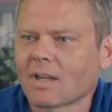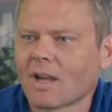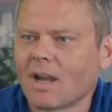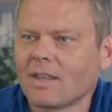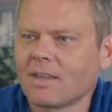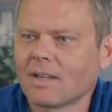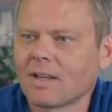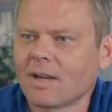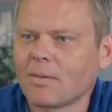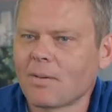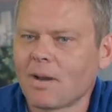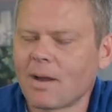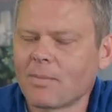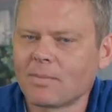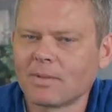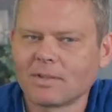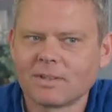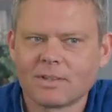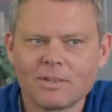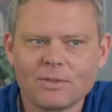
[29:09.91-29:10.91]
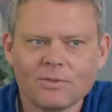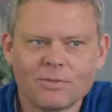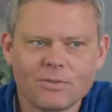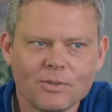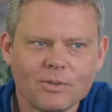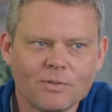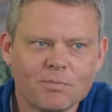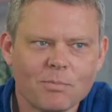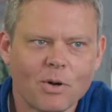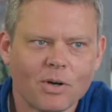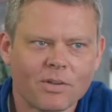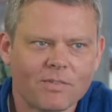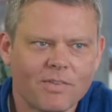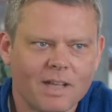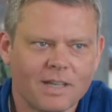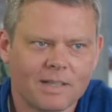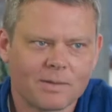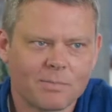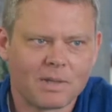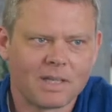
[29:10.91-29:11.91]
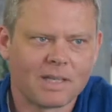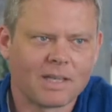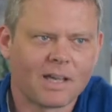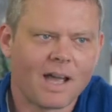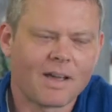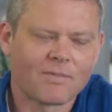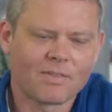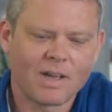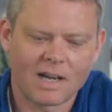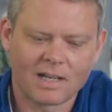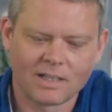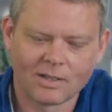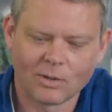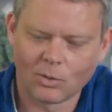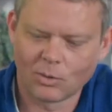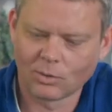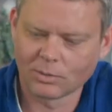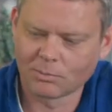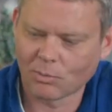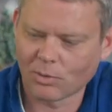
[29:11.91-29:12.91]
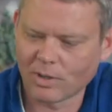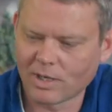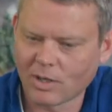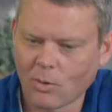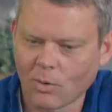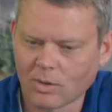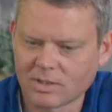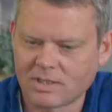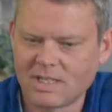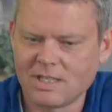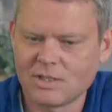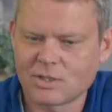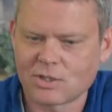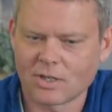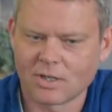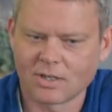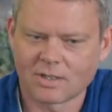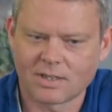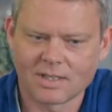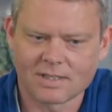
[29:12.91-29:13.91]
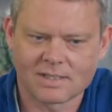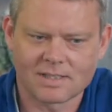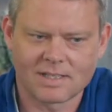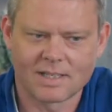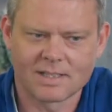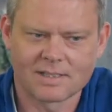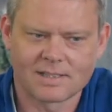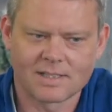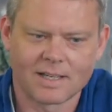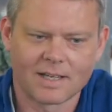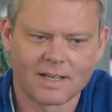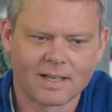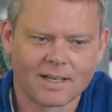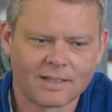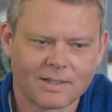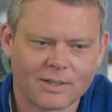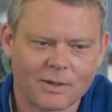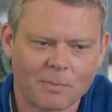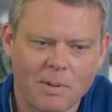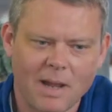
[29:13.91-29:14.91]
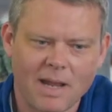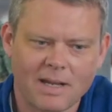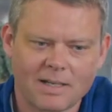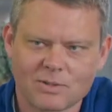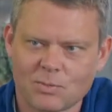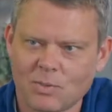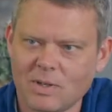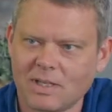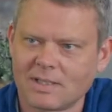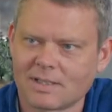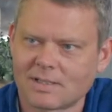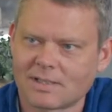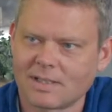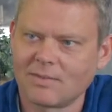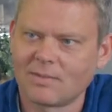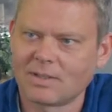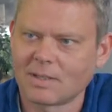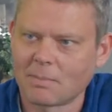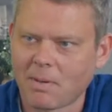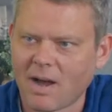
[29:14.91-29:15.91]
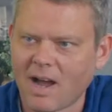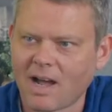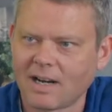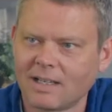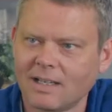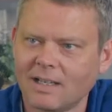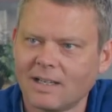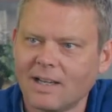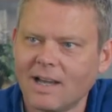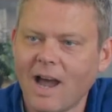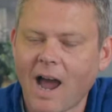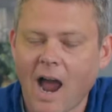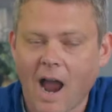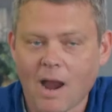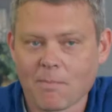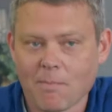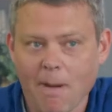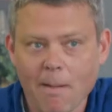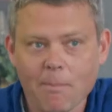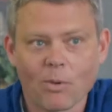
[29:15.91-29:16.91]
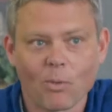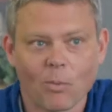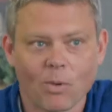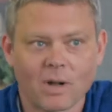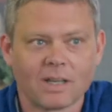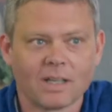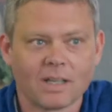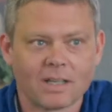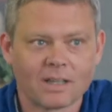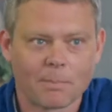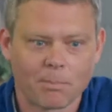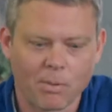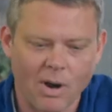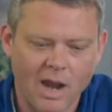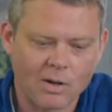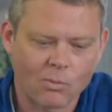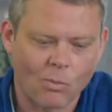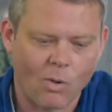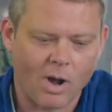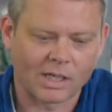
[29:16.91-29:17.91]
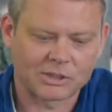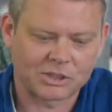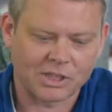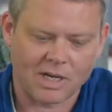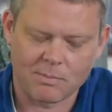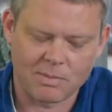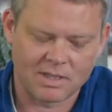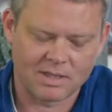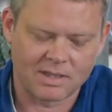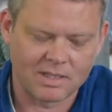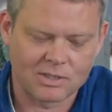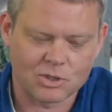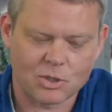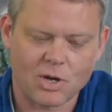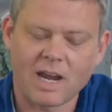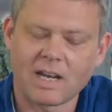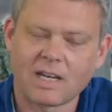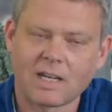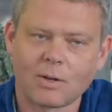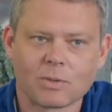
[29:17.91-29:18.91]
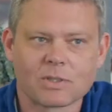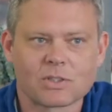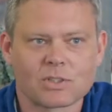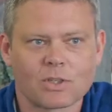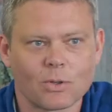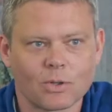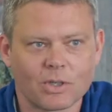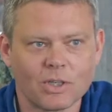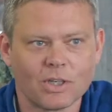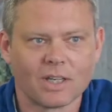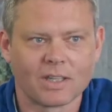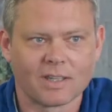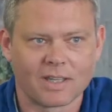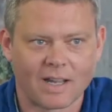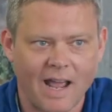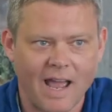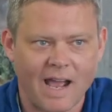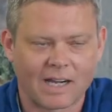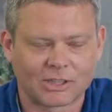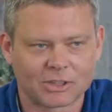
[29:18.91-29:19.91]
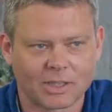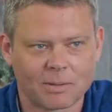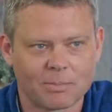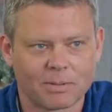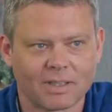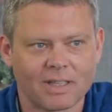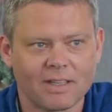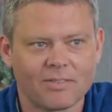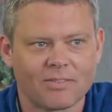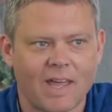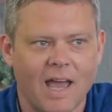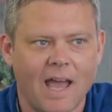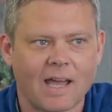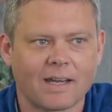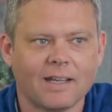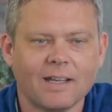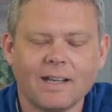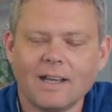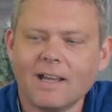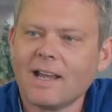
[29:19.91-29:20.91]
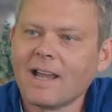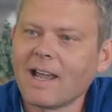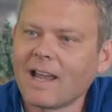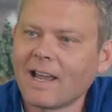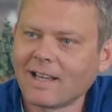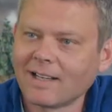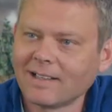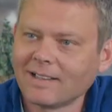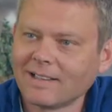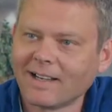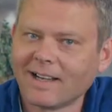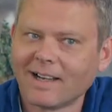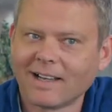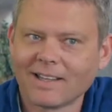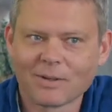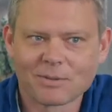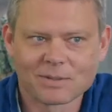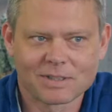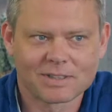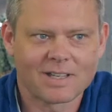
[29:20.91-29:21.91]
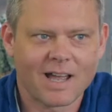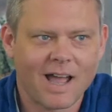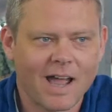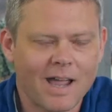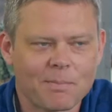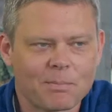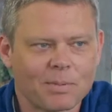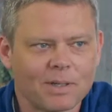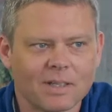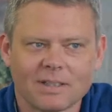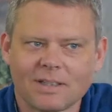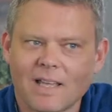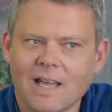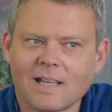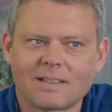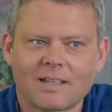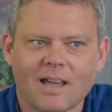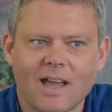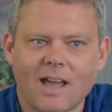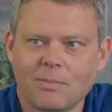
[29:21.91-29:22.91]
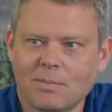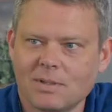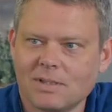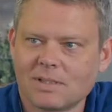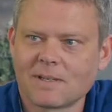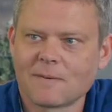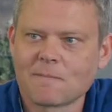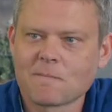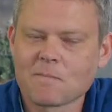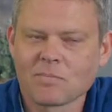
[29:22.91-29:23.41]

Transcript: I think I, am gonna do. You've motivated me. I've got an old Marine Corps T-shirt that says, uh, you know, pain is weakness leaving the body. I remember when the brainwash. I mean, the training was so good that I actually believed that. And uh, there was a time, but that time is.